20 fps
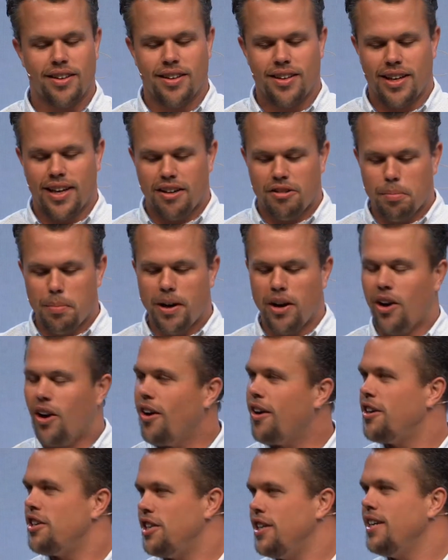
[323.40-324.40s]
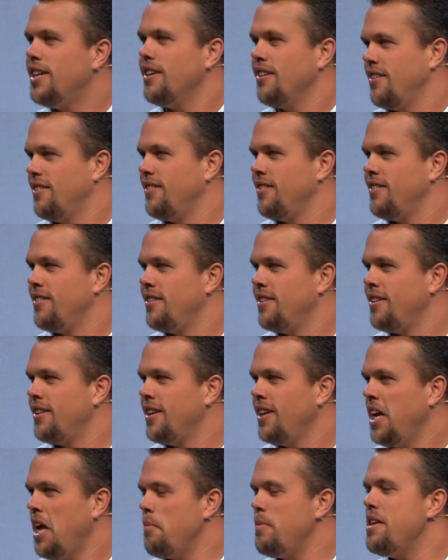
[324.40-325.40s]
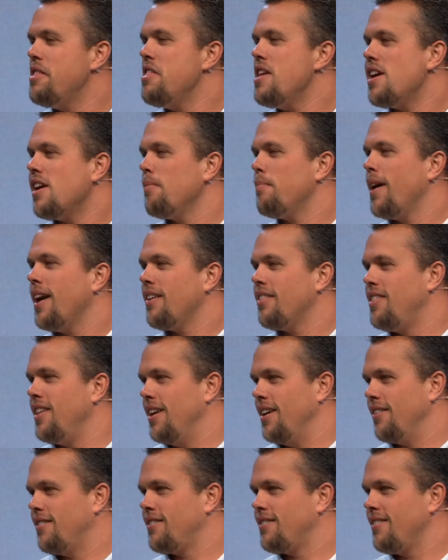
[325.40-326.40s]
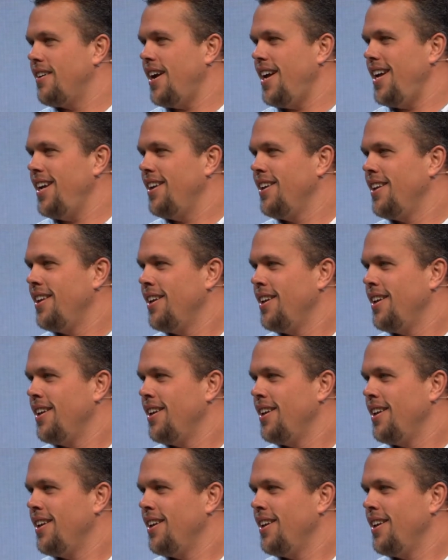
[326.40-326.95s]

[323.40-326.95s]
it's been a hard year. I mean, think about this, right?